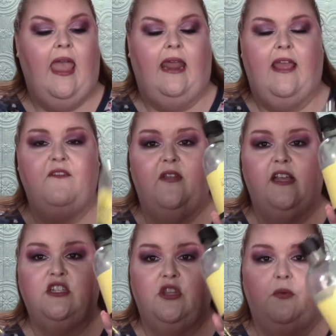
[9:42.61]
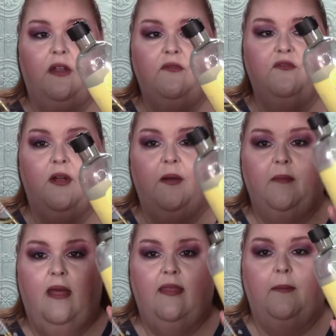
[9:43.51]
And I finished the one
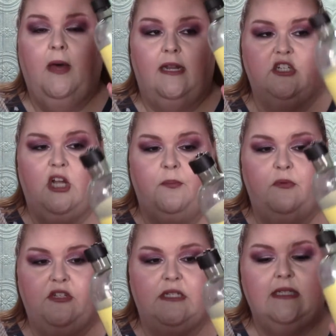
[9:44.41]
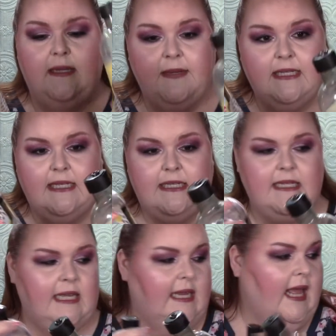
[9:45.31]
from The Body Shop, which is lemon
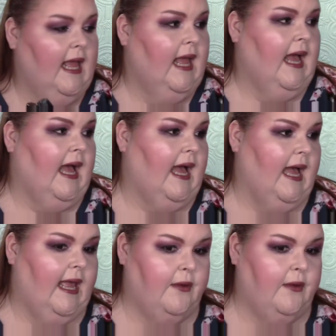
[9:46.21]
scented. I